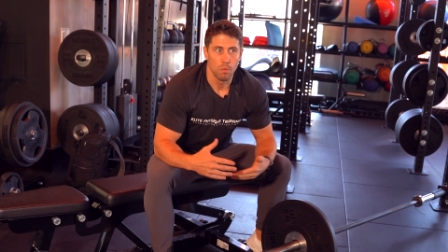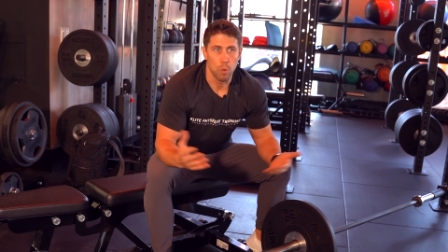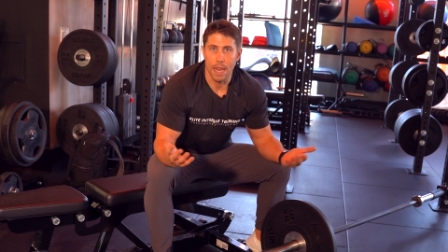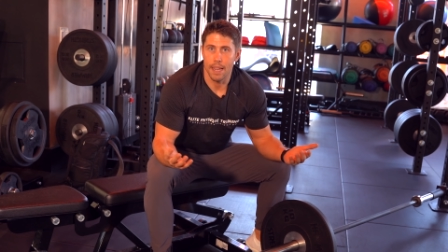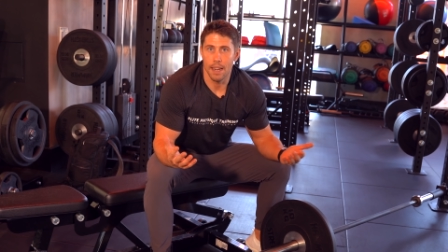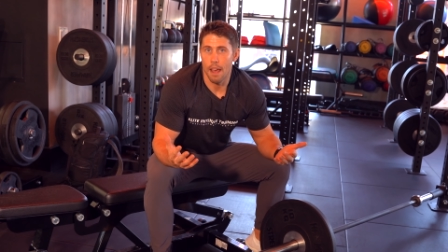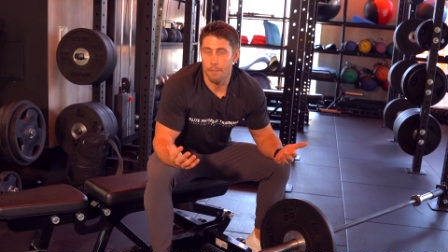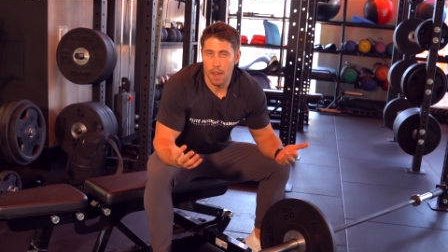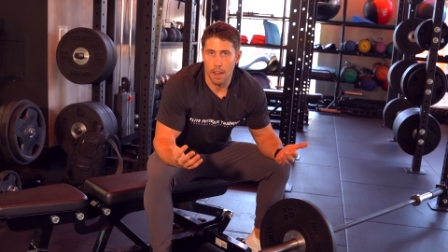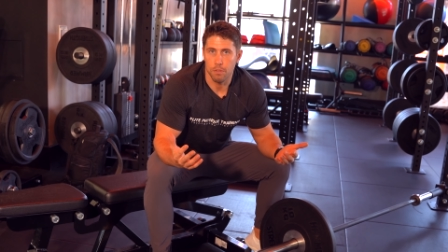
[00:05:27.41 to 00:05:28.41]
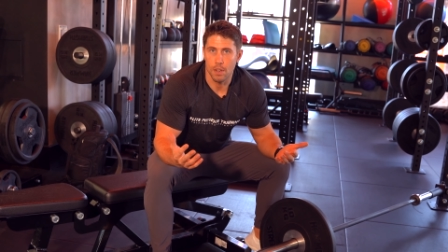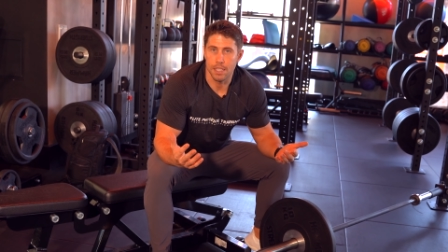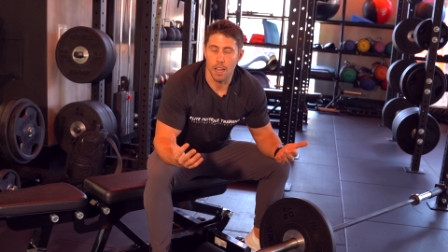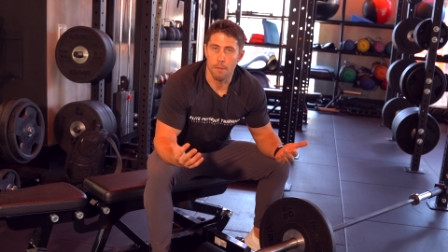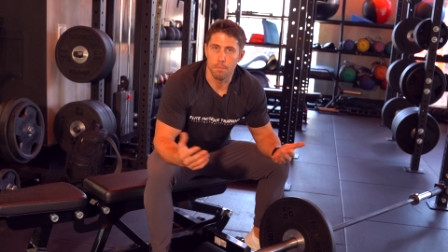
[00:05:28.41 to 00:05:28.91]
weaker left leg, for
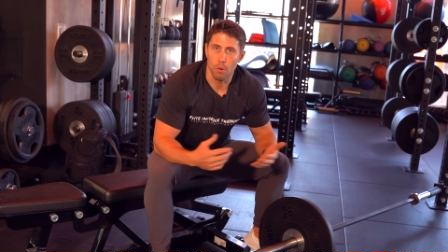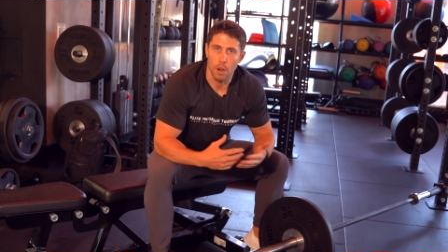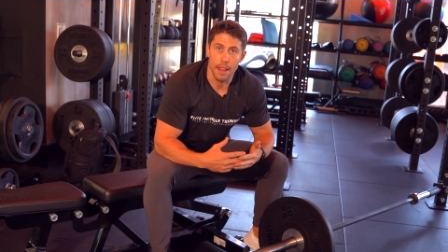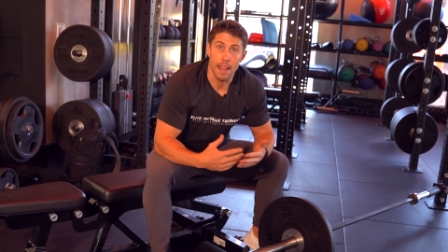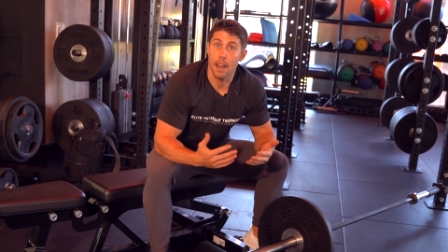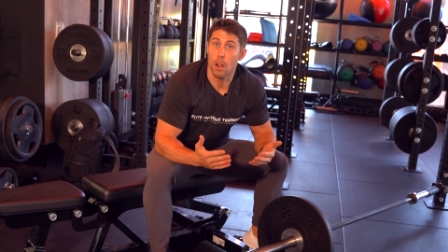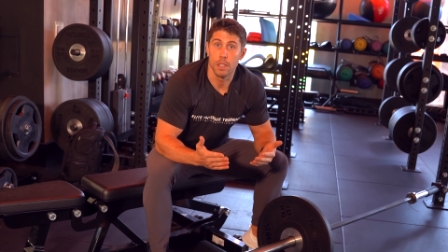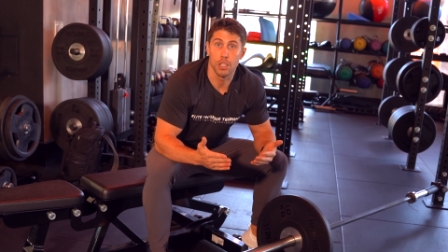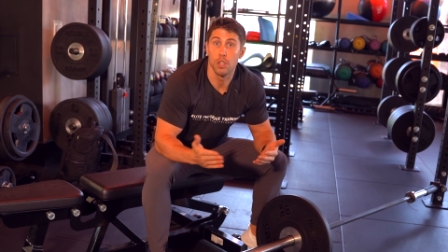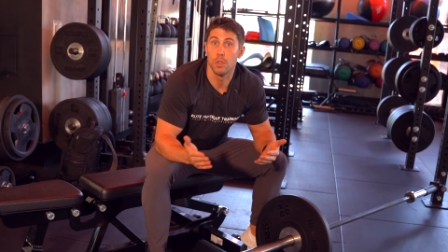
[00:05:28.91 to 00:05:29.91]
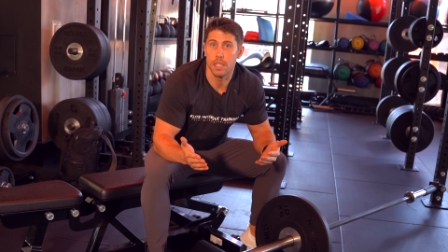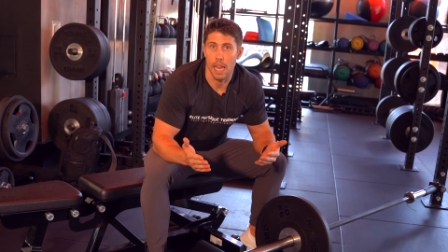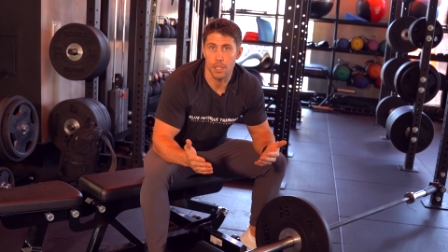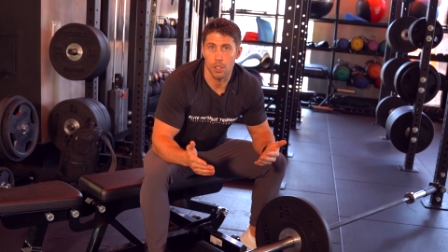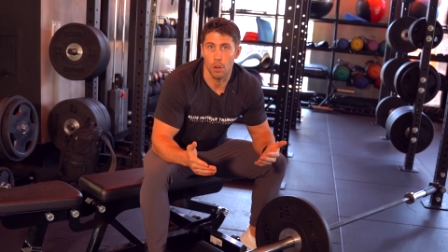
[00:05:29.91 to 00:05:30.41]
example, and then only two
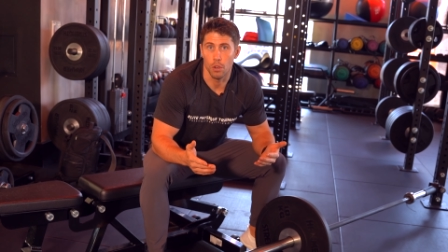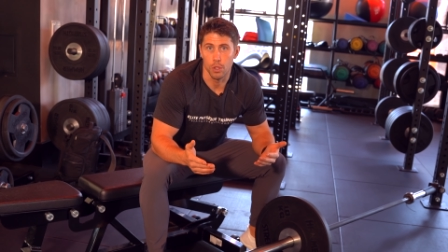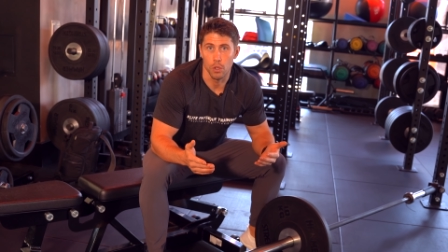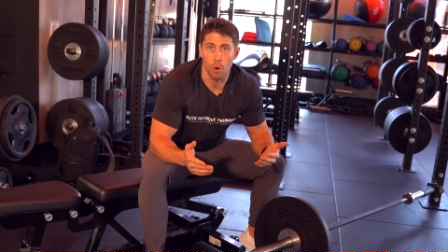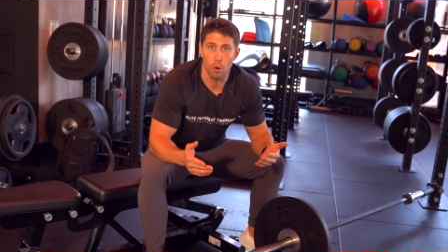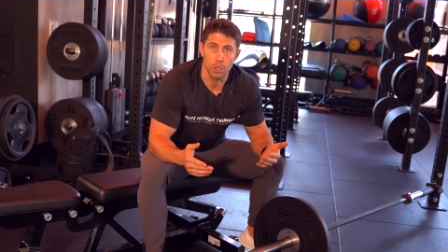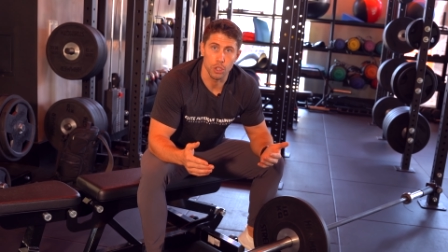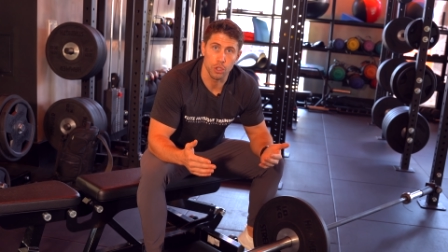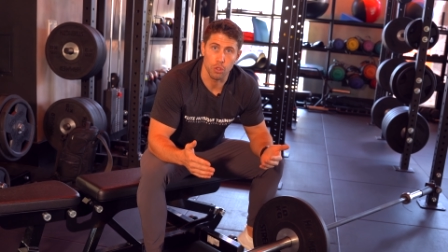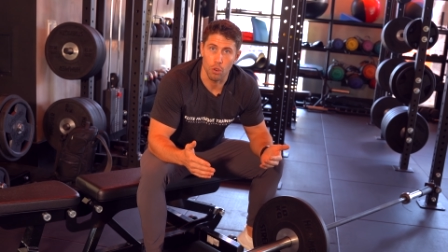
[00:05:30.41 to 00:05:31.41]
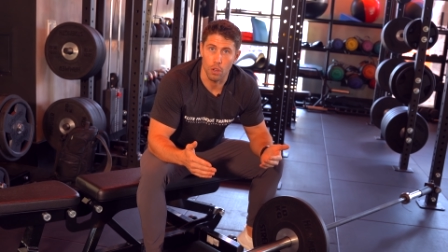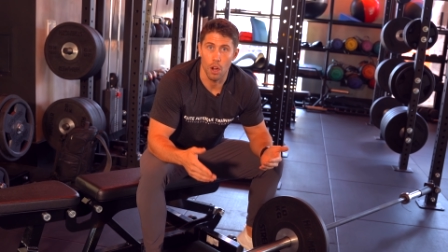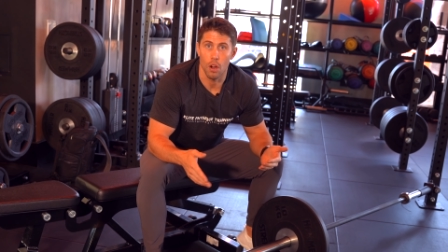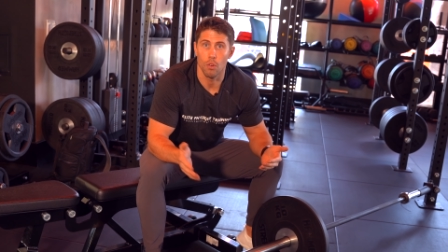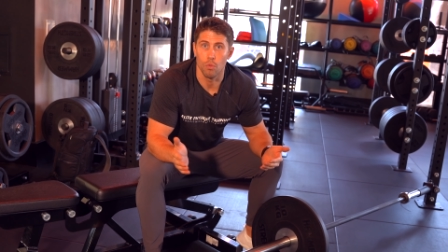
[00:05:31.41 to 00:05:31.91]
sets on your
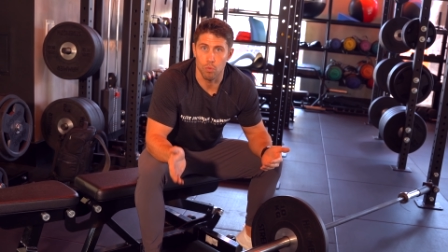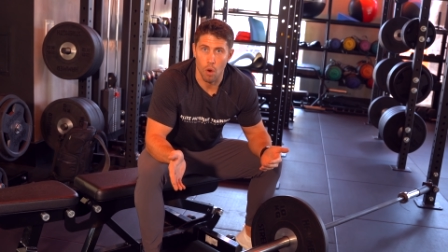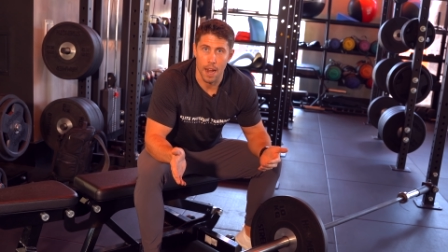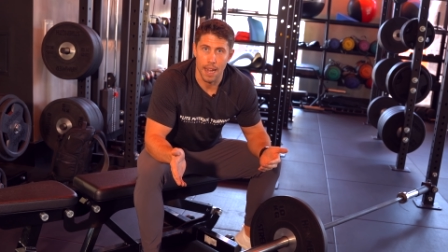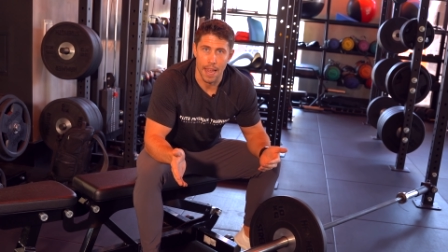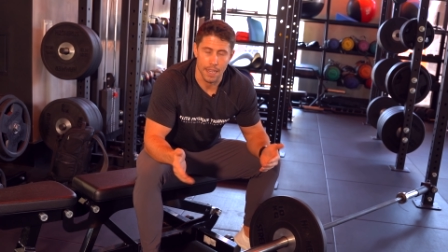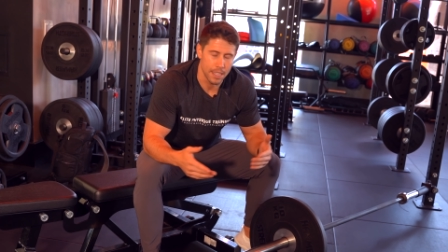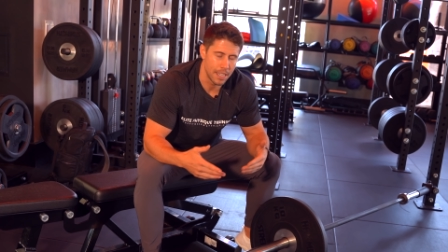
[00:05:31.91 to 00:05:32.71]
stronger right leg.